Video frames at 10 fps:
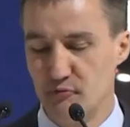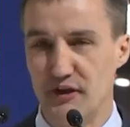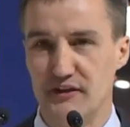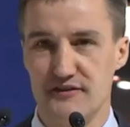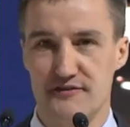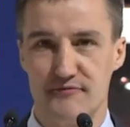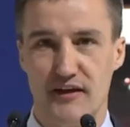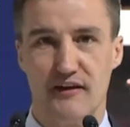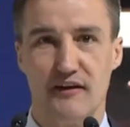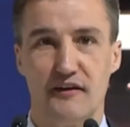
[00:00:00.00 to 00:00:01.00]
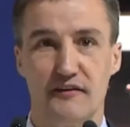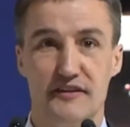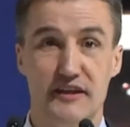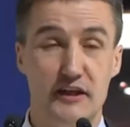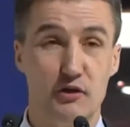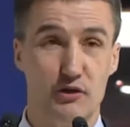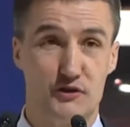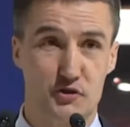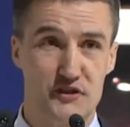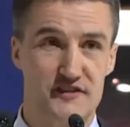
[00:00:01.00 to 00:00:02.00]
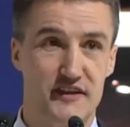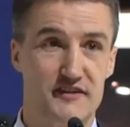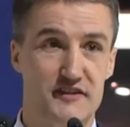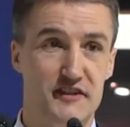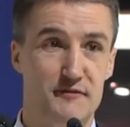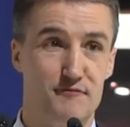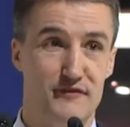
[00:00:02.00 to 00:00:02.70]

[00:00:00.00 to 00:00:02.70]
Because the Eagle 360